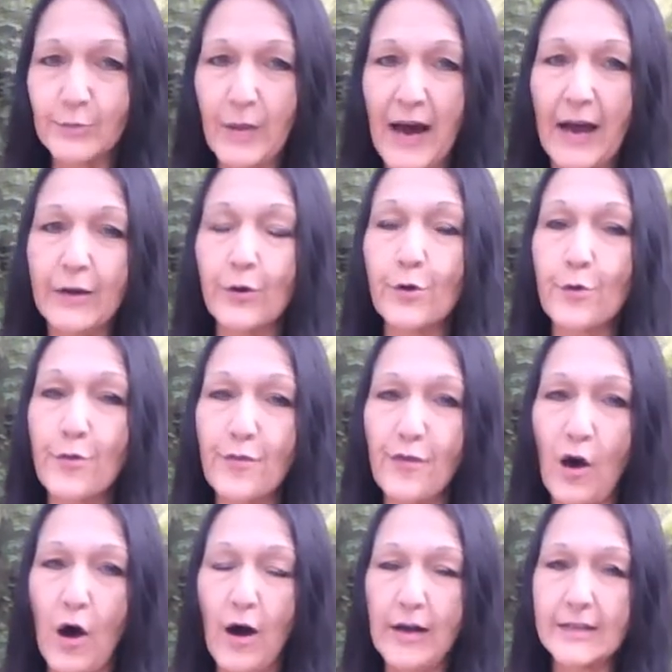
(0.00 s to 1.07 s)
by your
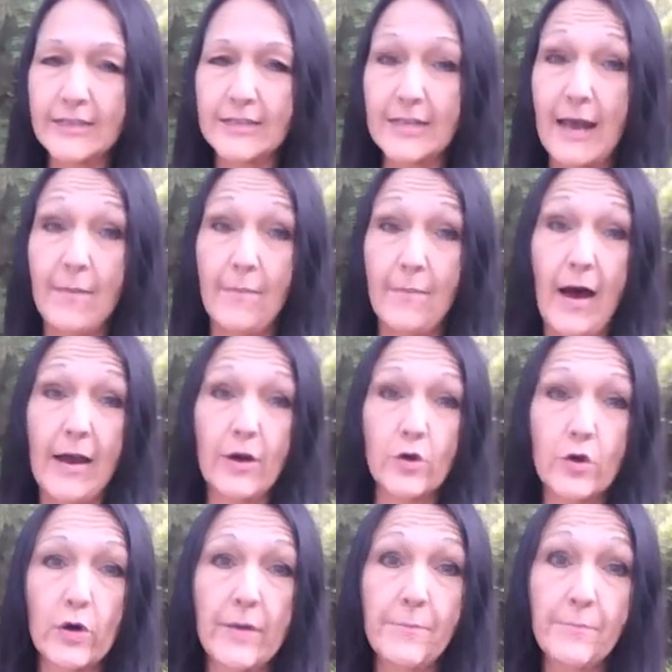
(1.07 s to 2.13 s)
thoughts and by
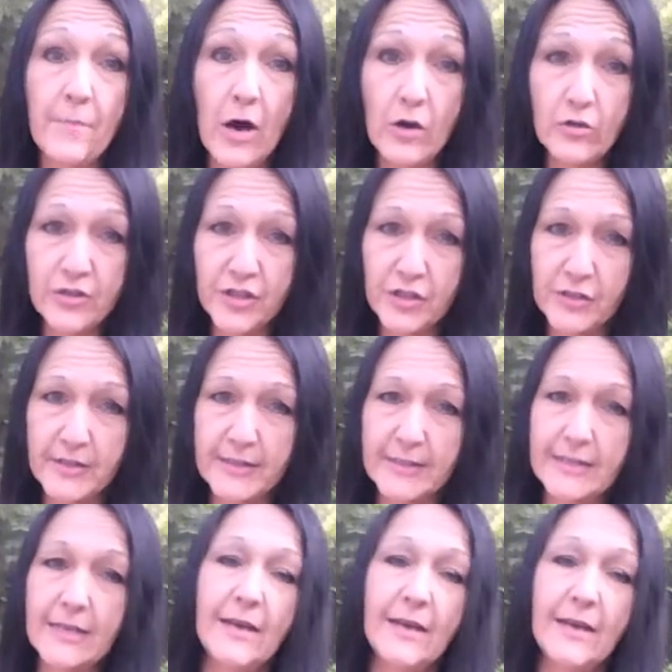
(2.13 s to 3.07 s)
your emotions,